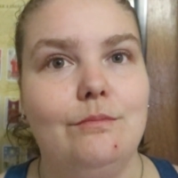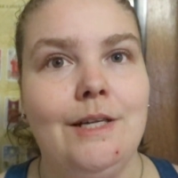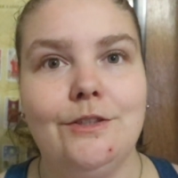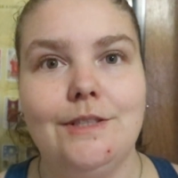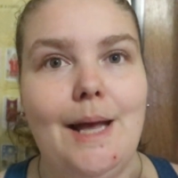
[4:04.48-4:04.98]

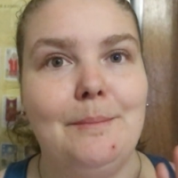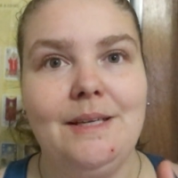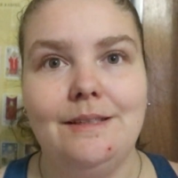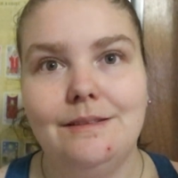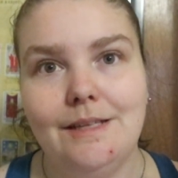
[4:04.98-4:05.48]
under
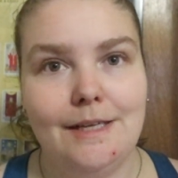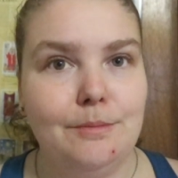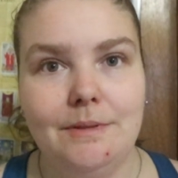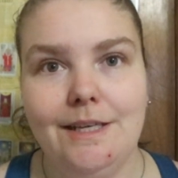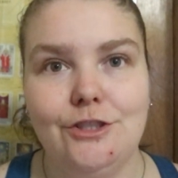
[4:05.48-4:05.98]
10-minute
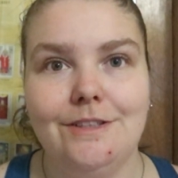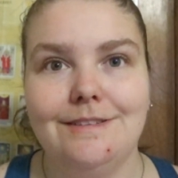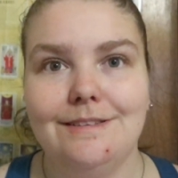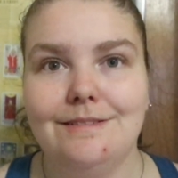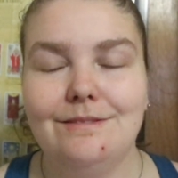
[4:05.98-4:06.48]

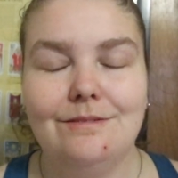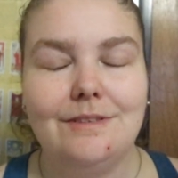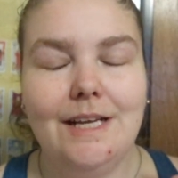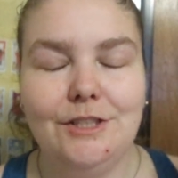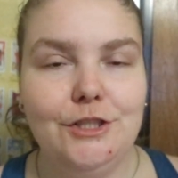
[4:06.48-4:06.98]
explanation,
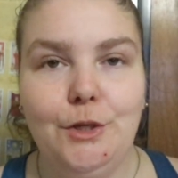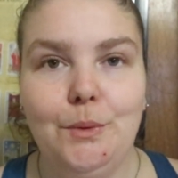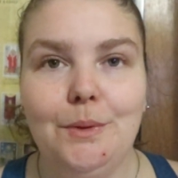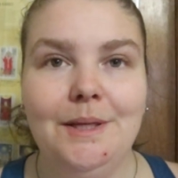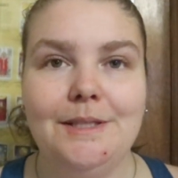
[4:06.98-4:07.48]
things to
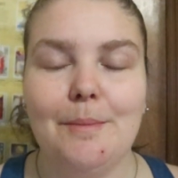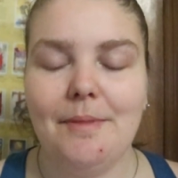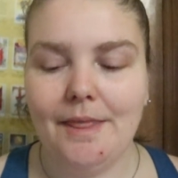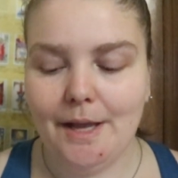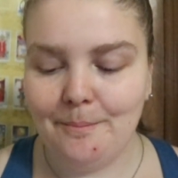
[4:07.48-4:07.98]
do type
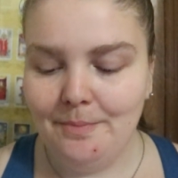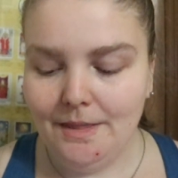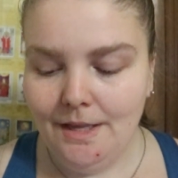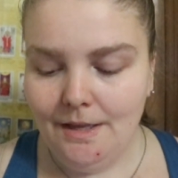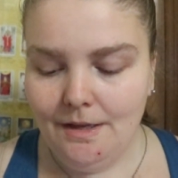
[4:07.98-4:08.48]
of thing.
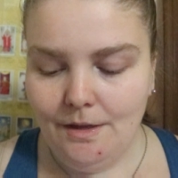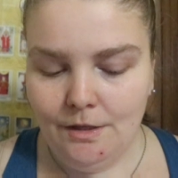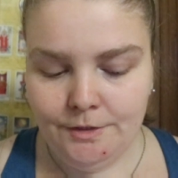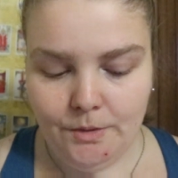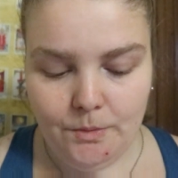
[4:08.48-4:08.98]

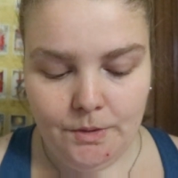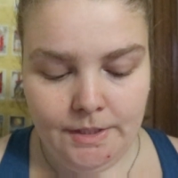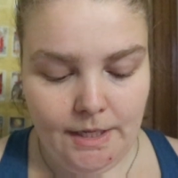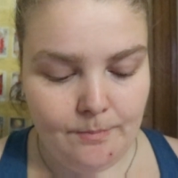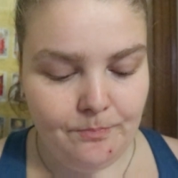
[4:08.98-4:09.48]
So
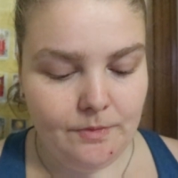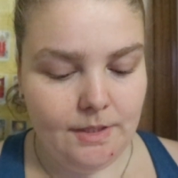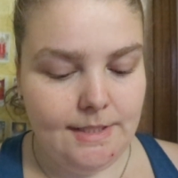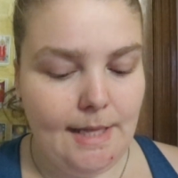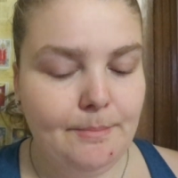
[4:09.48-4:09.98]
yeah,
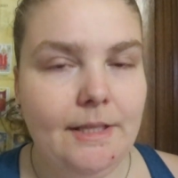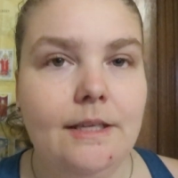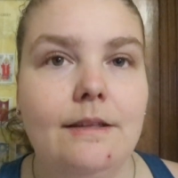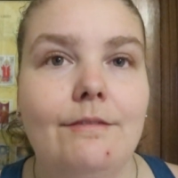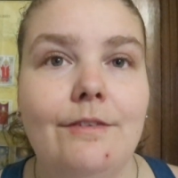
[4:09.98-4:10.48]

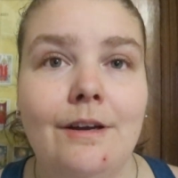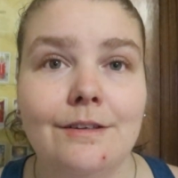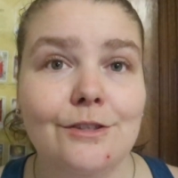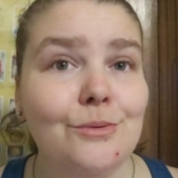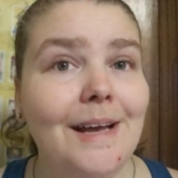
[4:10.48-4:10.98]
10-minute
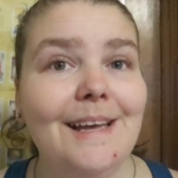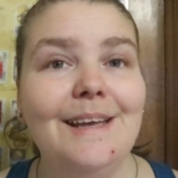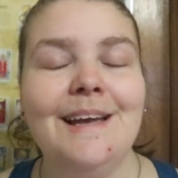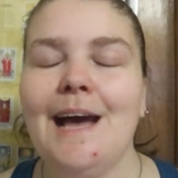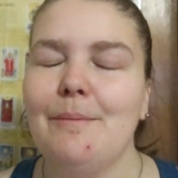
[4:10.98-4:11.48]
Feng
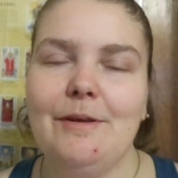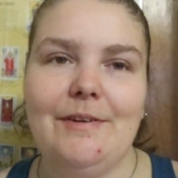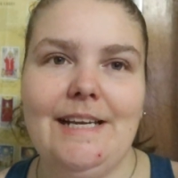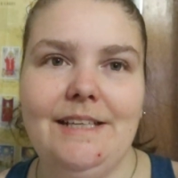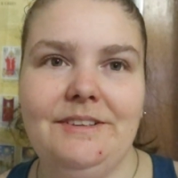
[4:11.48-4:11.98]
Shui, happy
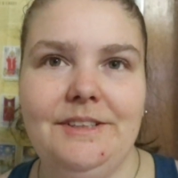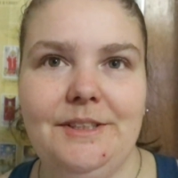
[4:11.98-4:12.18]
readings.